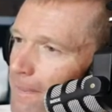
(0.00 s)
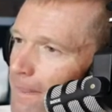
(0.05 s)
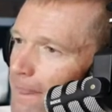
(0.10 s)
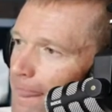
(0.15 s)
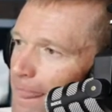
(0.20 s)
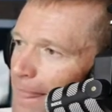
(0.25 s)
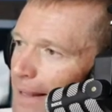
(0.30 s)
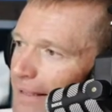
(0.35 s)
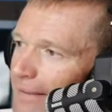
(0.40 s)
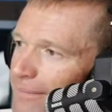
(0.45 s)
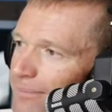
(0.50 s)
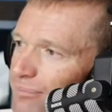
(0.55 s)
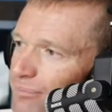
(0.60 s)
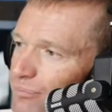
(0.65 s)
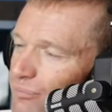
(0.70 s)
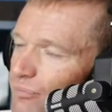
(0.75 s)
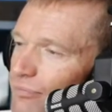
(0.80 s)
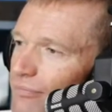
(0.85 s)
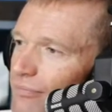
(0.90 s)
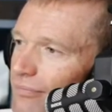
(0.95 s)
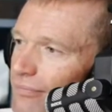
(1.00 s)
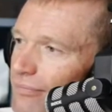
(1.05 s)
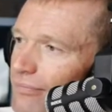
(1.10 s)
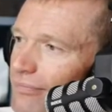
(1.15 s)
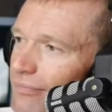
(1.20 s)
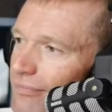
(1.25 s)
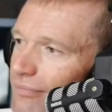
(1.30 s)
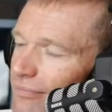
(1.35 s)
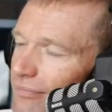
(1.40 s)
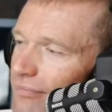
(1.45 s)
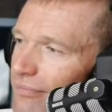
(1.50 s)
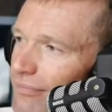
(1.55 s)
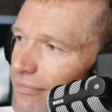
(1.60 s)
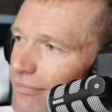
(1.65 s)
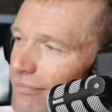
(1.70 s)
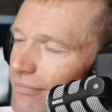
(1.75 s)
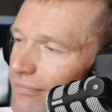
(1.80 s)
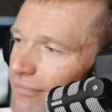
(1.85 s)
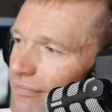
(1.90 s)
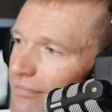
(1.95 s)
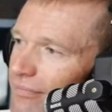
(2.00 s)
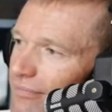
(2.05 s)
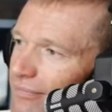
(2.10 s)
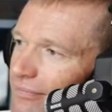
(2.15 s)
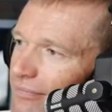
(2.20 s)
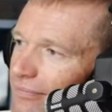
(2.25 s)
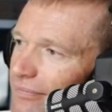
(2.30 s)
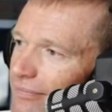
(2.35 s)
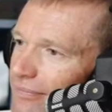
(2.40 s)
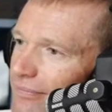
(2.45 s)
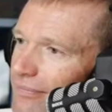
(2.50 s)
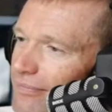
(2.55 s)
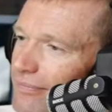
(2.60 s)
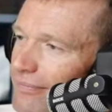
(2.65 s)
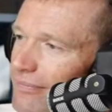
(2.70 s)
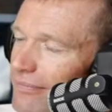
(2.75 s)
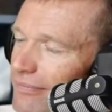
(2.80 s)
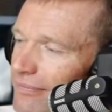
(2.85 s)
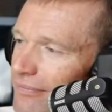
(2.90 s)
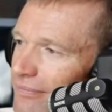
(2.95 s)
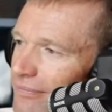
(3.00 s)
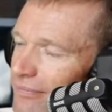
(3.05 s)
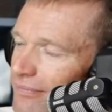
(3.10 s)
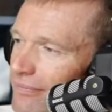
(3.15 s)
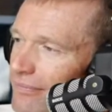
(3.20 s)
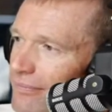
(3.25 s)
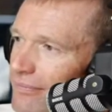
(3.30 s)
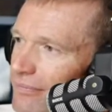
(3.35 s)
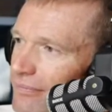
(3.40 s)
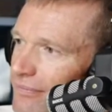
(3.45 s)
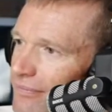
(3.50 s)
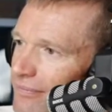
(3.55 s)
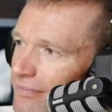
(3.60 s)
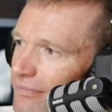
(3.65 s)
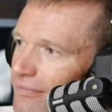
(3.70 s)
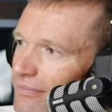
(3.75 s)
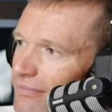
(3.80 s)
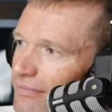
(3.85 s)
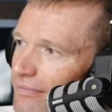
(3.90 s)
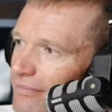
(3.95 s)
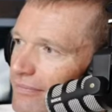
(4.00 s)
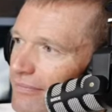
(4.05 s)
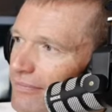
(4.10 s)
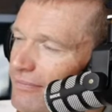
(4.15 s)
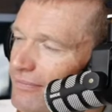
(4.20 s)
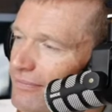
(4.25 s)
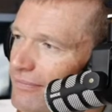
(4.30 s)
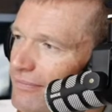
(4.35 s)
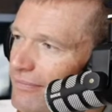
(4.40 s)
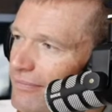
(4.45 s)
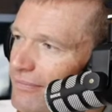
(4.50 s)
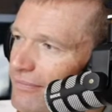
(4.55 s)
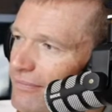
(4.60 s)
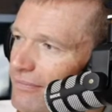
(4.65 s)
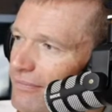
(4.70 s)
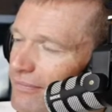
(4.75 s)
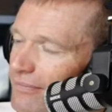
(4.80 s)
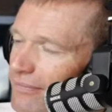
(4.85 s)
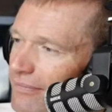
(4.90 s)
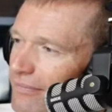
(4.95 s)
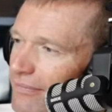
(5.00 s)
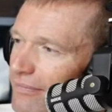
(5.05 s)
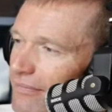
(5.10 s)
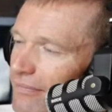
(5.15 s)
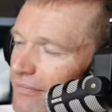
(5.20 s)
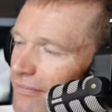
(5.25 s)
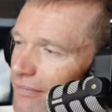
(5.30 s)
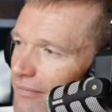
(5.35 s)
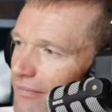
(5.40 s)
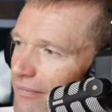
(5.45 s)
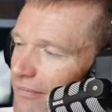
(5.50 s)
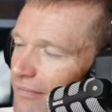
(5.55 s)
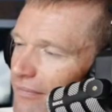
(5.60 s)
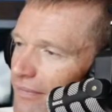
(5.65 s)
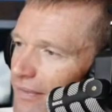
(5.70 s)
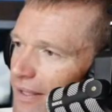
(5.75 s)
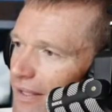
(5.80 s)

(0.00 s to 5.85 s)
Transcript: (silent)